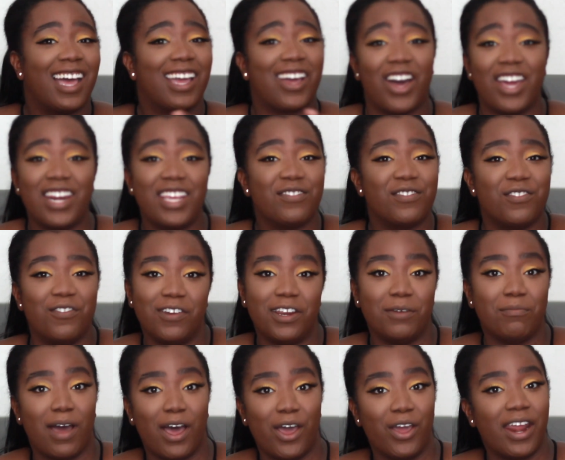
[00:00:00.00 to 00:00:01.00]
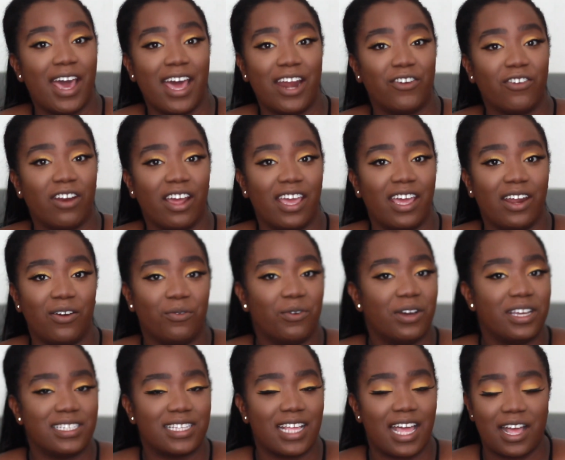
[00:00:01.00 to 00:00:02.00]
Can't even read my own handwriting.
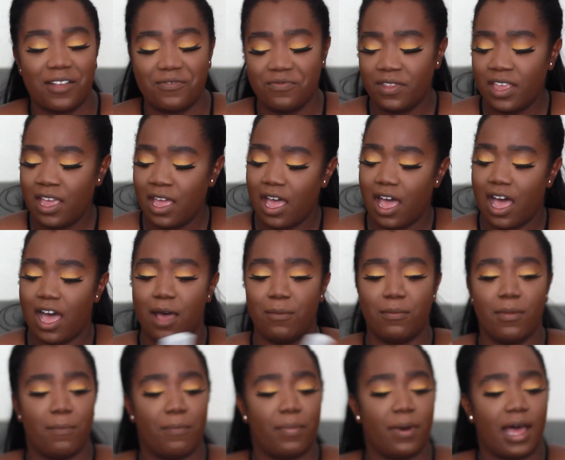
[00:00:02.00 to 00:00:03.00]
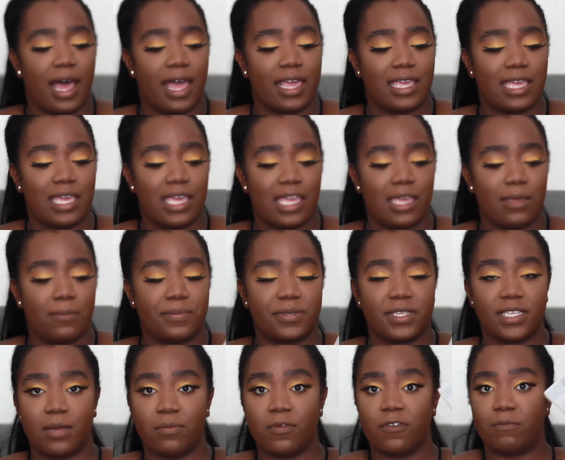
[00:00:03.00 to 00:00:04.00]
What is that? But I keep
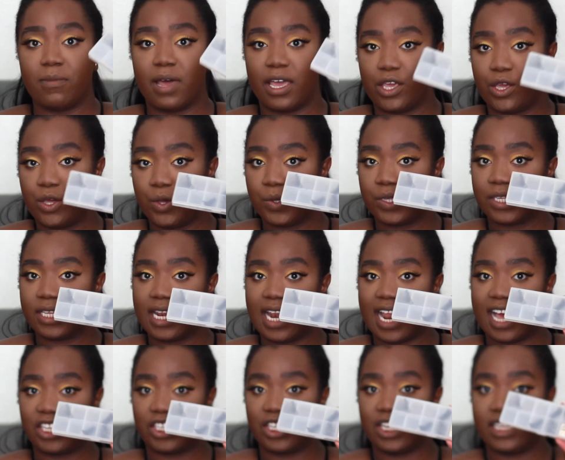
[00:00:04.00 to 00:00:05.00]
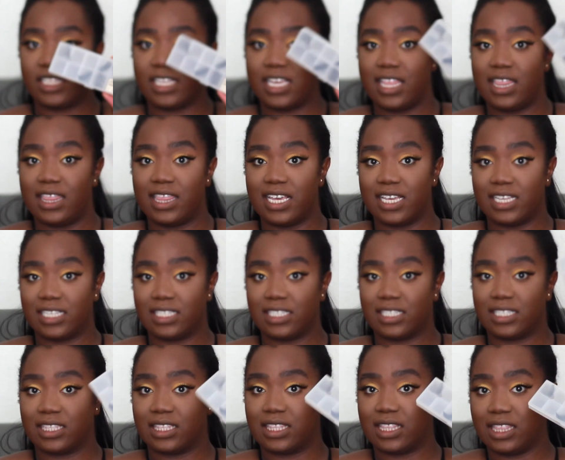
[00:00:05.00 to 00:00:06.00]
some of my used lashes in
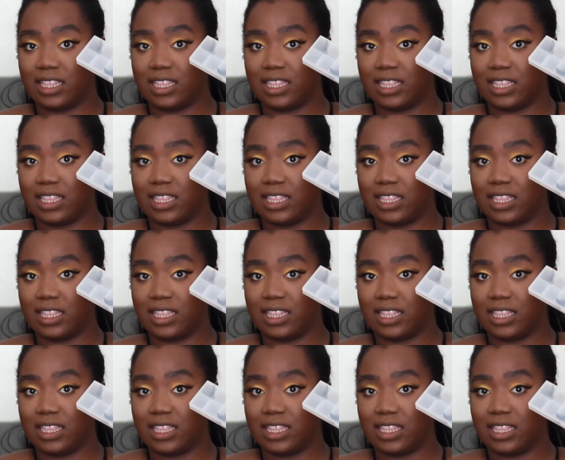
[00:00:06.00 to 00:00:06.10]
this